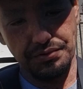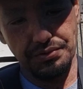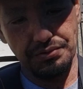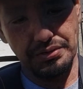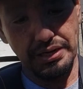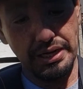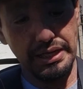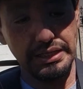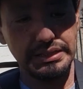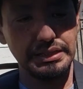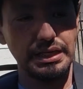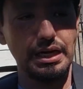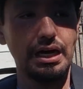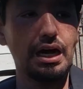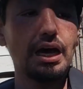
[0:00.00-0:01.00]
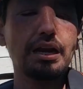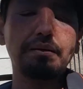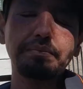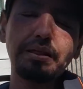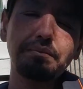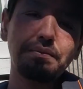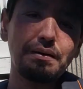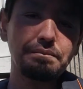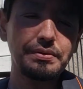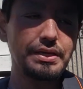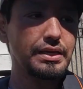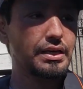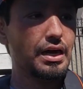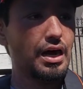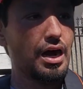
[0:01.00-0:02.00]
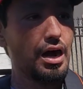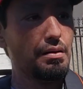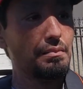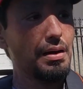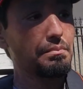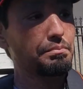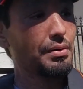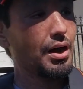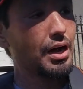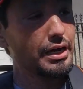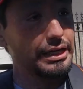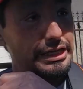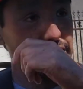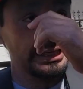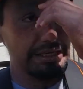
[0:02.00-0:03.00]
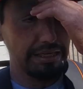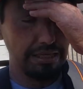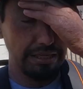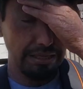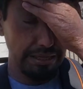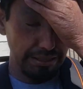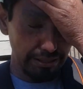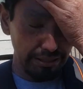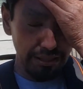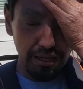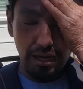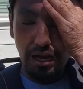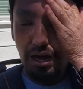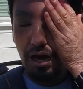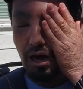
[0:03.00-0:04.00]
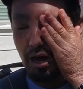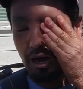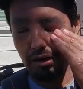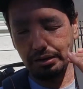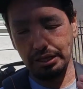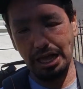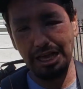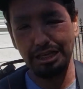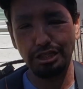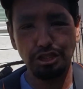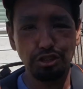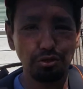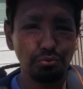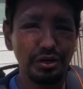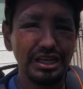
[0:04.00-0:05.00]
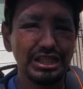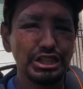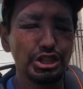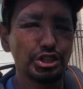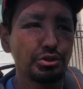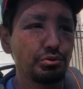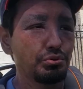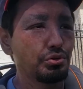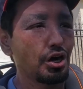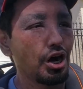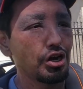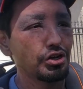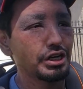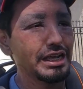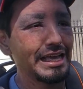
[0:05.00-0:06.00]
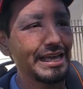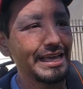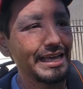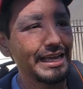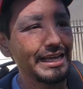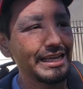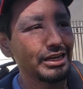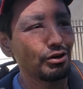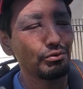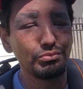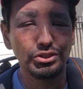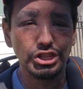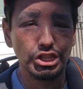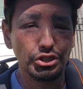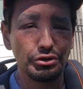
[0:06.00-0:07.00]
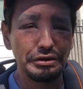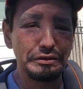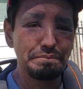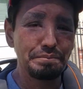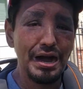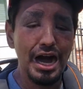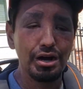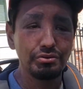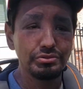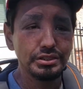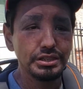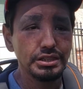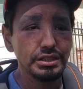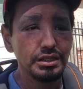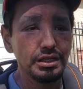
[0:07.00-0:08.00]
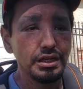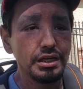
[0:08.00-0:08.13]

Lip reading: you guys. Another thing about me, my body, I used to weigh 200 and almost 30 pounds